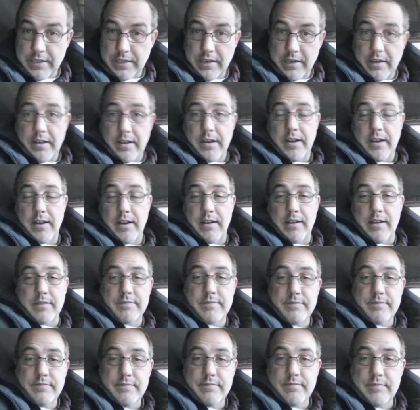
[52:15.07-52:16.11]
uh,
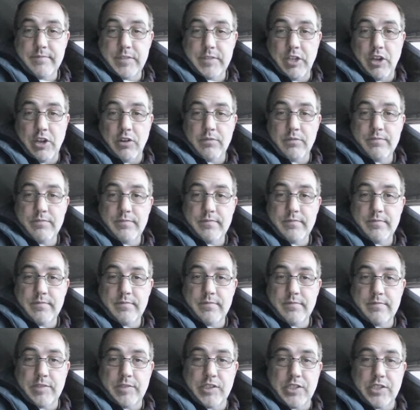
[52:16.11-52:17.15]
you know,
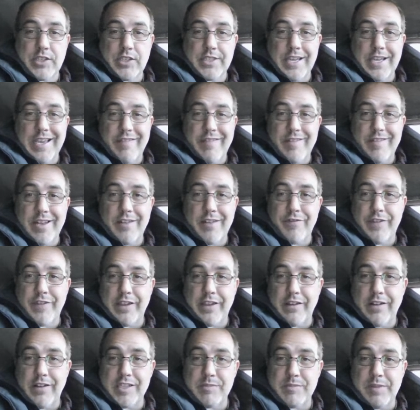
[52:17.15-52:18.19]
just because I haven't had a
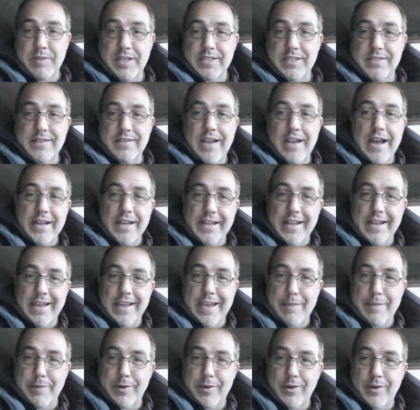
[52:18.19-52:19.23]
failure doesn't mean it's not going to
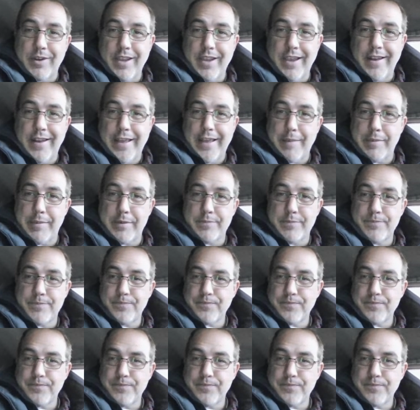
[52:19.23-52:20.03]
happen or it can't happen.